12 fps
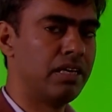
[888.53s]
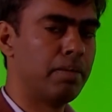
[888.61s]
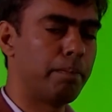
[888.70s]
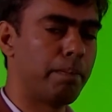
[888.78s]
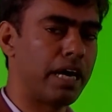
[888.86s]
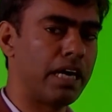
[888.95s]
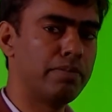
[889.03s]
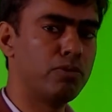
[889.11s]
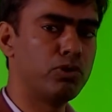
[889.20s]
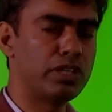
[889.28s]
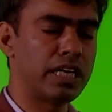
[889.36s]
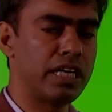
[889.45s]

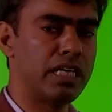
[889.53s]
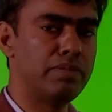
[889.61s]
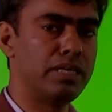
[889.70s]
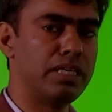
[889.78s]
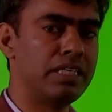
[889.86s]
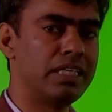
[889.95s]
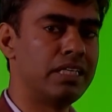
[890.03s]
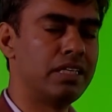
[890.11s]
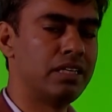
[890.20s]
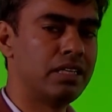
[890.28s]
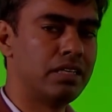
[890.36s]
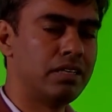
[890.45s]
Pivot element
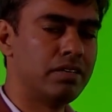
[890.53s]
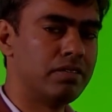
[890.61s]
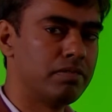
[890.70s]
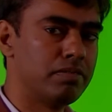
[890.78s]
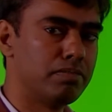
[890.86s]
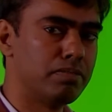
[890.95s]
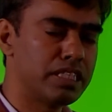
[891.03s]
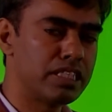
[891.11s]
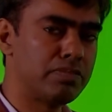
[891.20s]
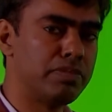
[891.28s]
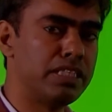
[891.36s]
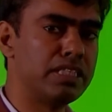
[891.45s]
must
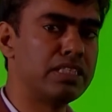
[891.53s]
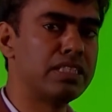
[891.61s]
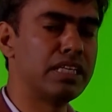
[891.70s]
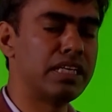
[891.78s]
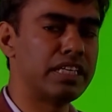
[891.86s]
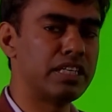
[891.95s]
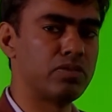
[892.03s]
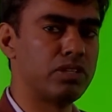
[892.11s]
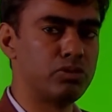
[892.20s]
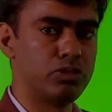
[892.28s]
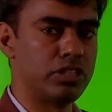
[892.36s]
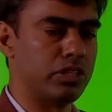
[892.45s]
be does not equal to
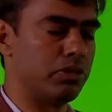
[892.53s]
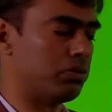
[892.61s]
0.